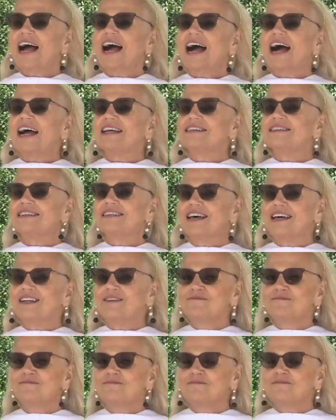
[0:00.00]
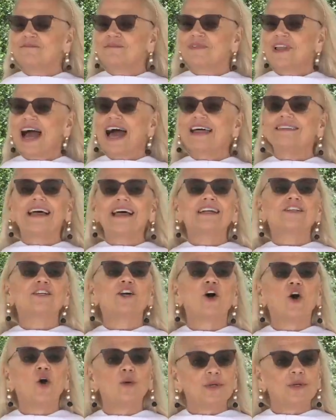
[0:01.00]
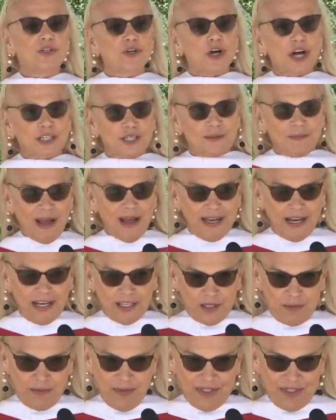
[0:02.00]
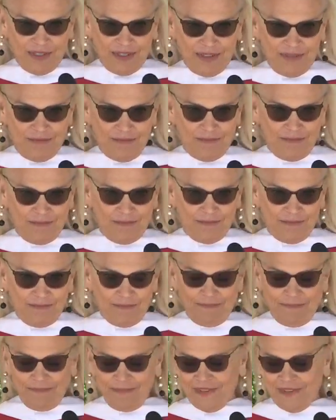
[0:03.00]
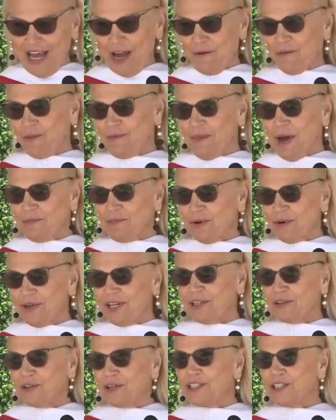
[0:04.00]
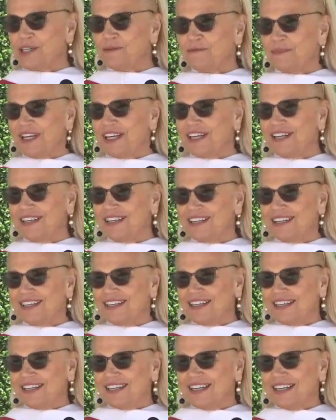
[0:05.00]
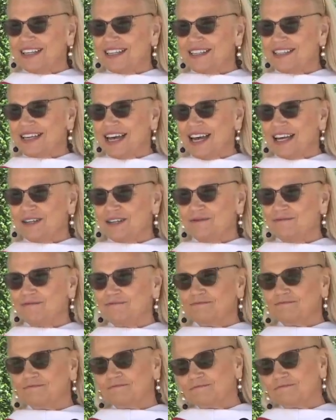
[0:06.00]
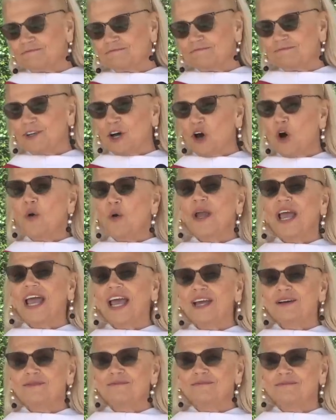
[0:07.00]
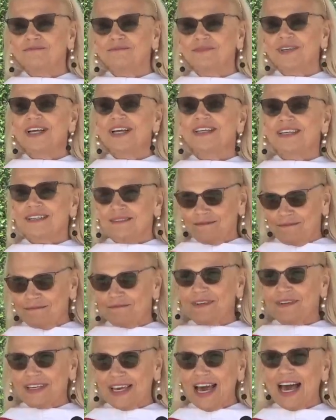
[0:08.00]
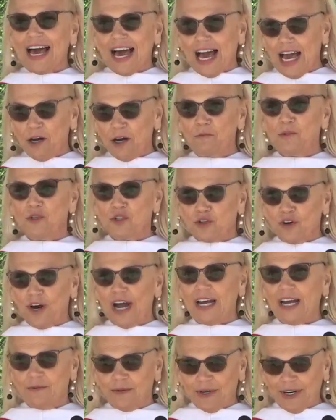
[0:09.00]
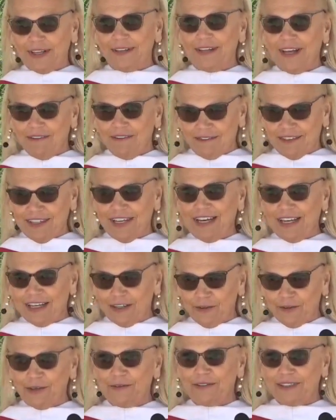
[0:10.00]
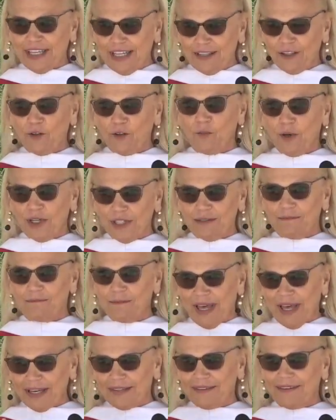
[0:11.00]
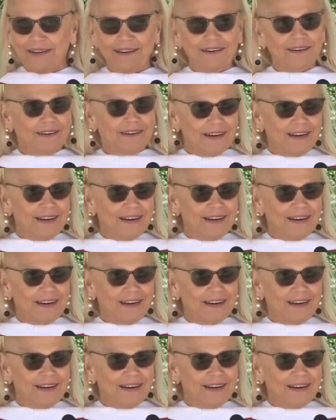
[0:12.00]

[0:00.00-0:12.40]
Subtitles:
I said, I'd like to go home and talk to my husband. I remember he looked at me and he said, okay. Yeah, I almost cried when I left. I agree with that little one back there.